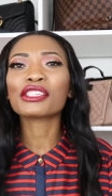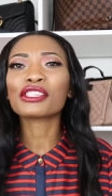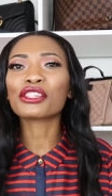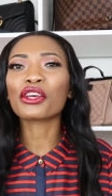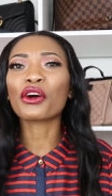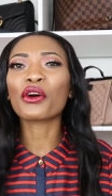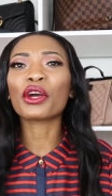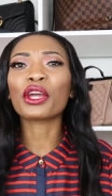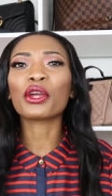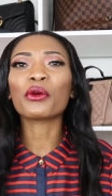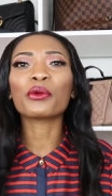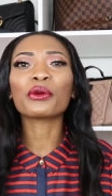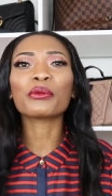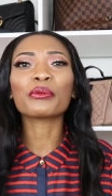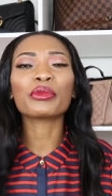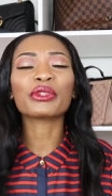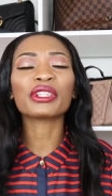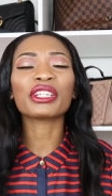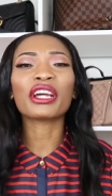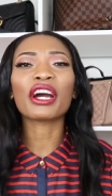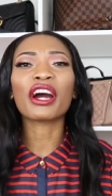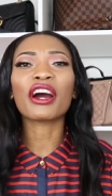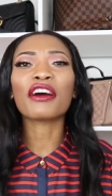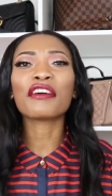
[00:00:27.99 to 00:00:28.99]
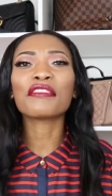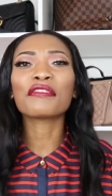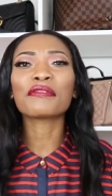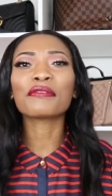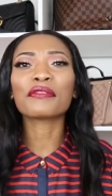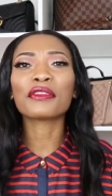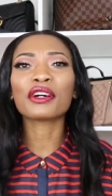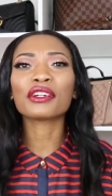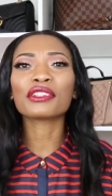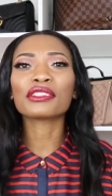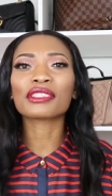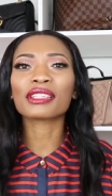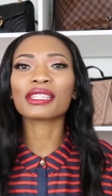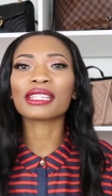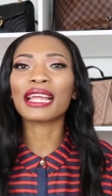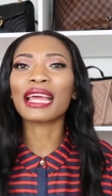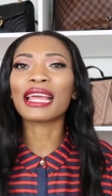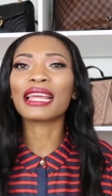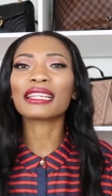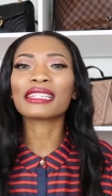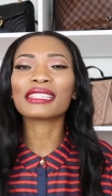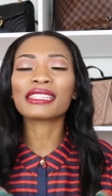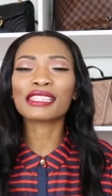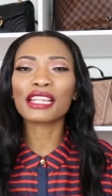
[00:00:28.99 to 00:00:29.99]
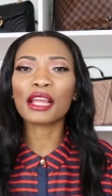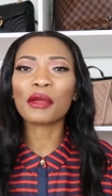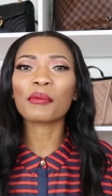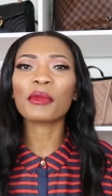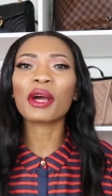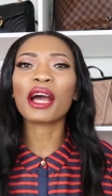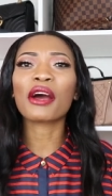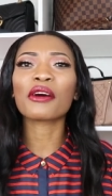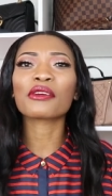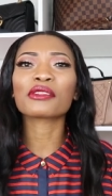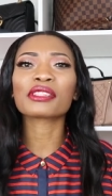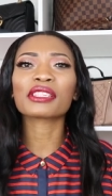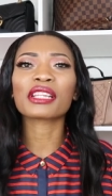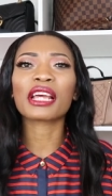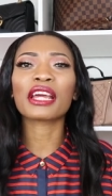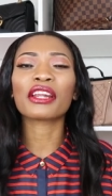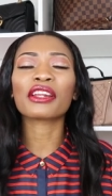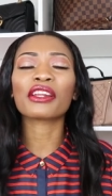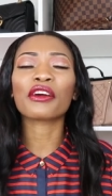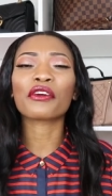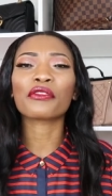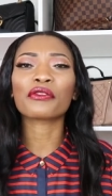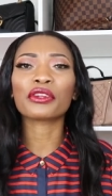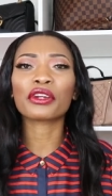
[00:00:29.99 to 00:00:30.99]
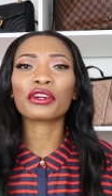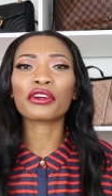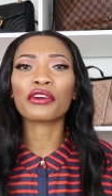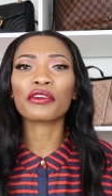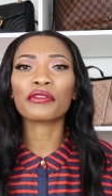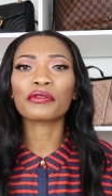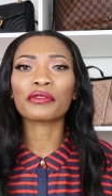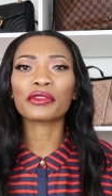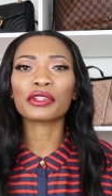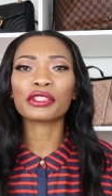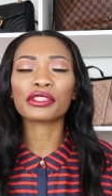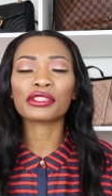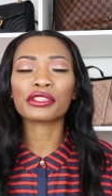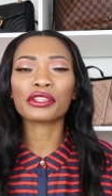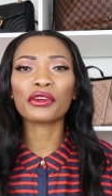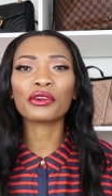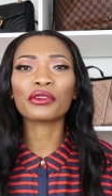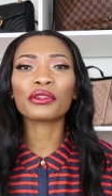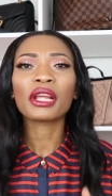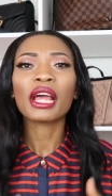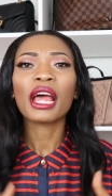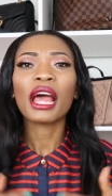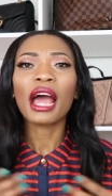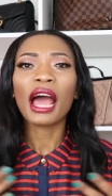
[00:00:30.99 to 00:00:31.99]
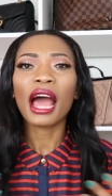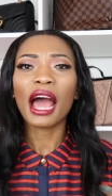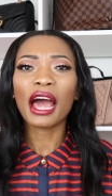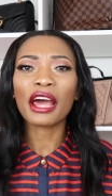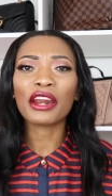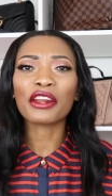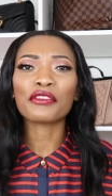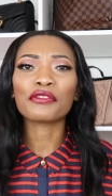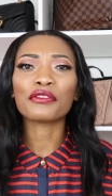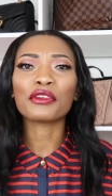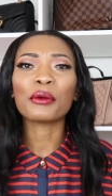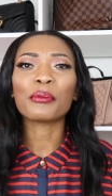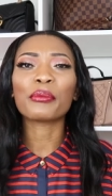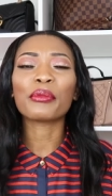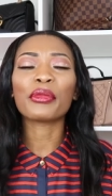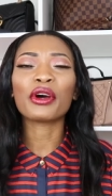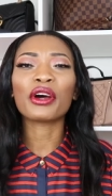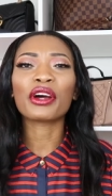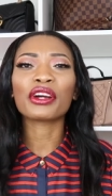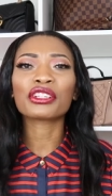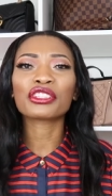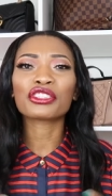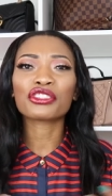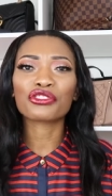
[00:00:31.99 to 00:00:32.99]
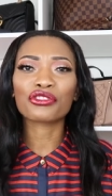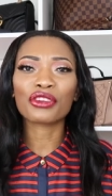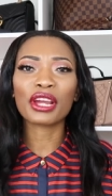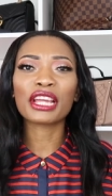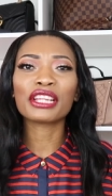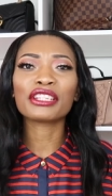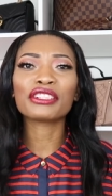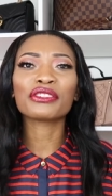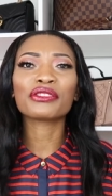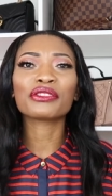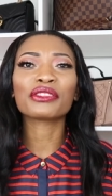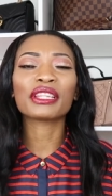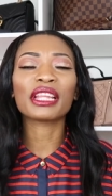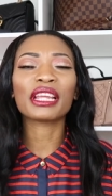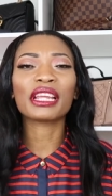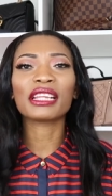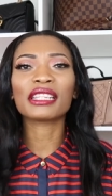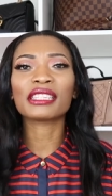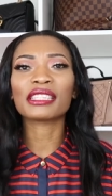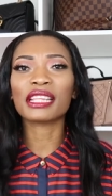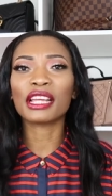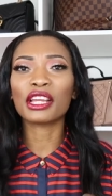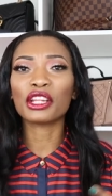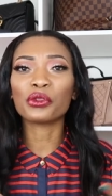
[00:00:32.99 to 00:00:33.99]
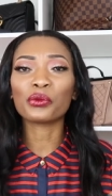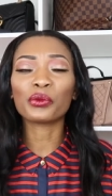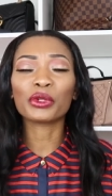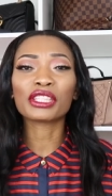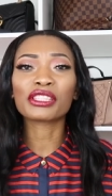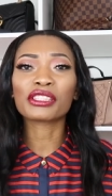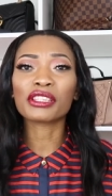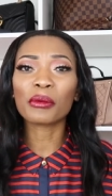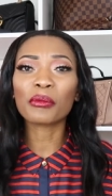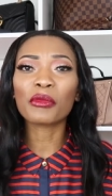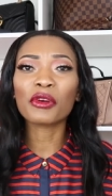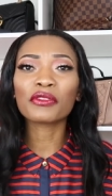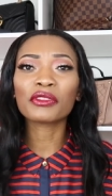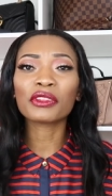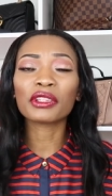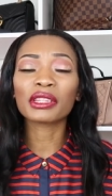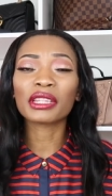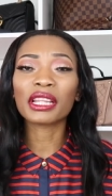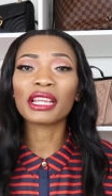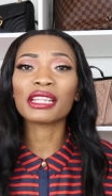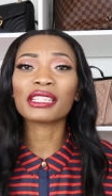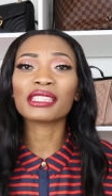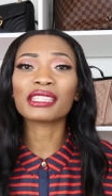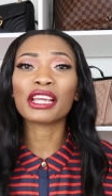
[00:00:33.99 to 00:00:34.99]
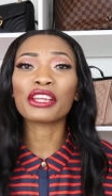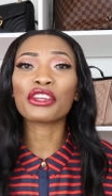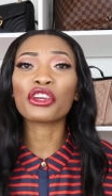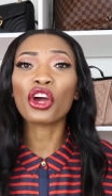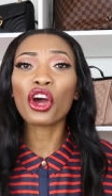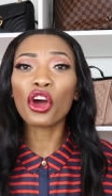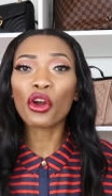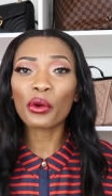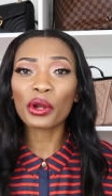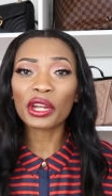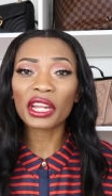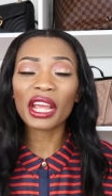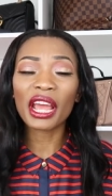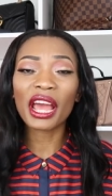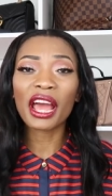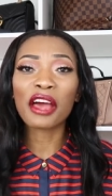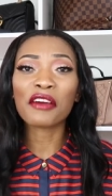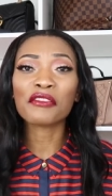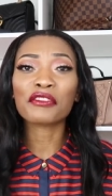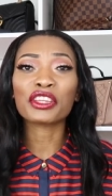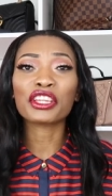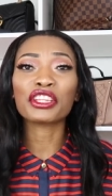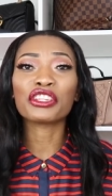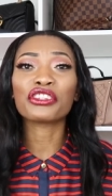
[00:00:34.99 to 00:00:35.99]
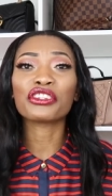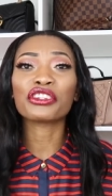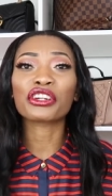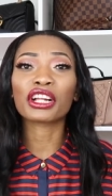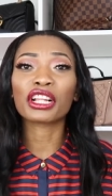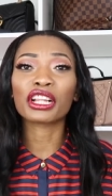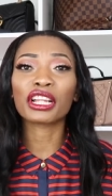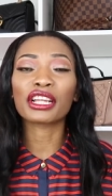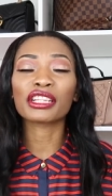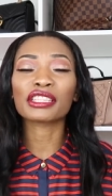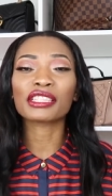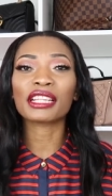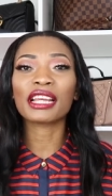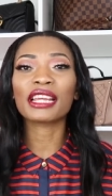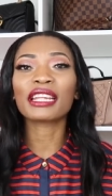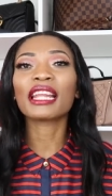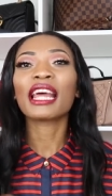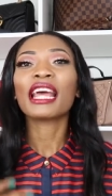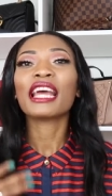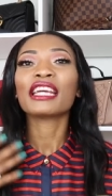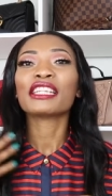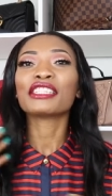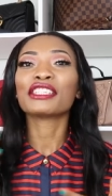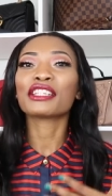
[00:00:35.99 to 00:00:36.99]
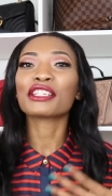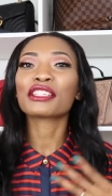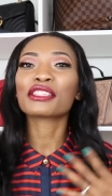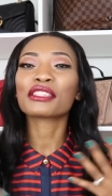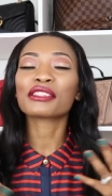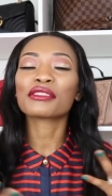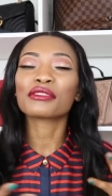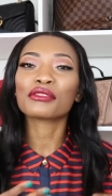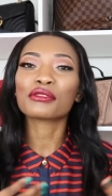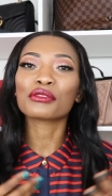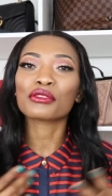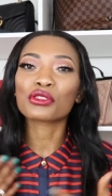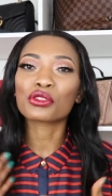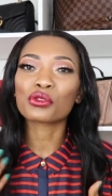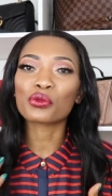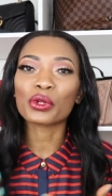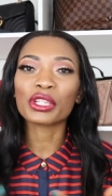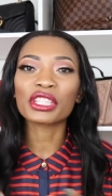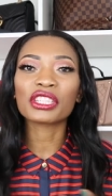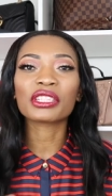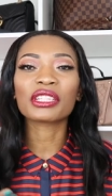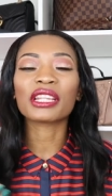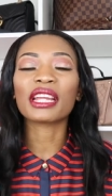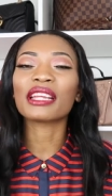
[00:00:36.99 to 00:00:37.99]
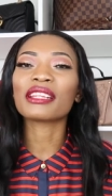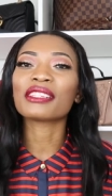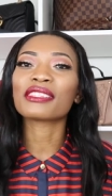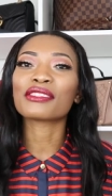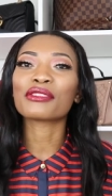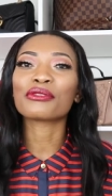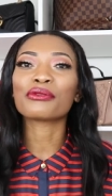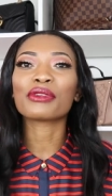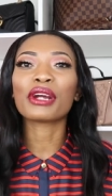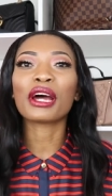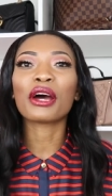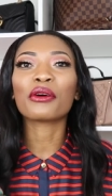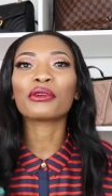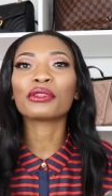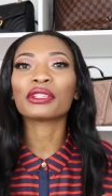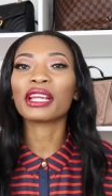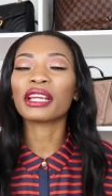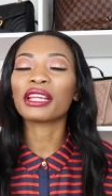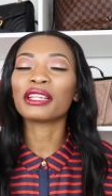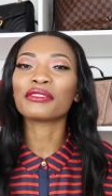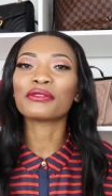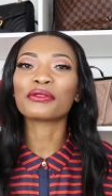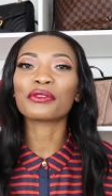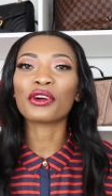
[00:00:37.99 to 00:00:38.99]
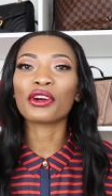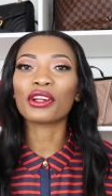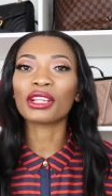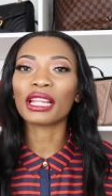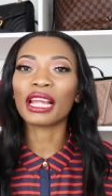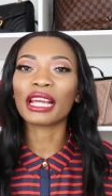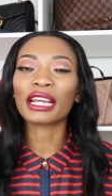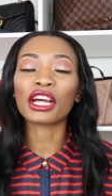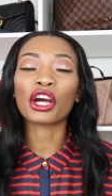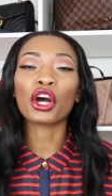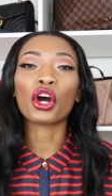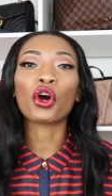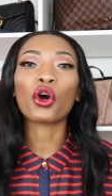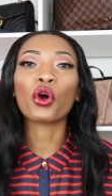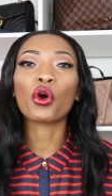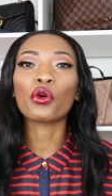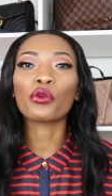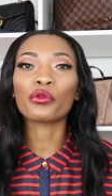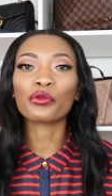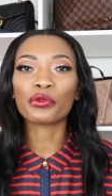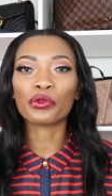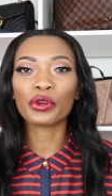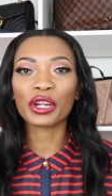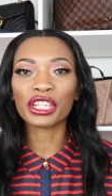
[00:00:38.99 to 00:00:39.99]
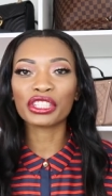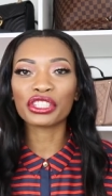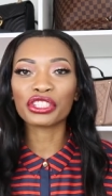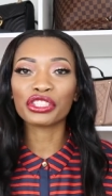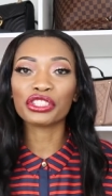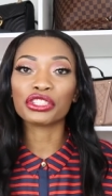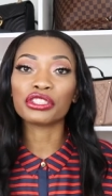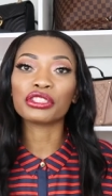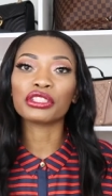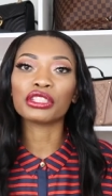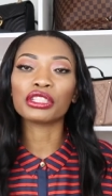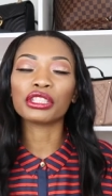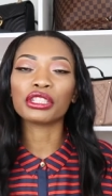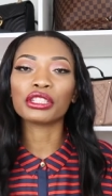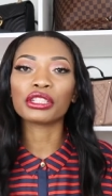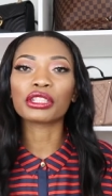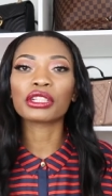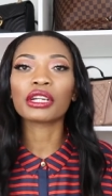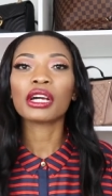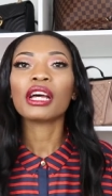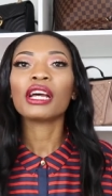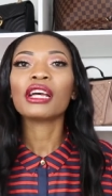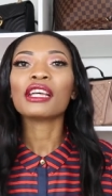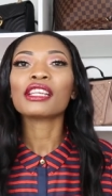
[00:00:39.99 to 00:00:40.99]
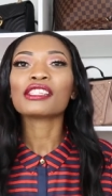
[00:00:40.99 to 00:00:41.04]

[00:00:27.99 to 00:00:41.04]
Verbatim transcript: so it will be all fun to like step outside of your comfort zone out of your box try new things and with some of the things that you already have in your closet just switch things around and for like a whole fresh new look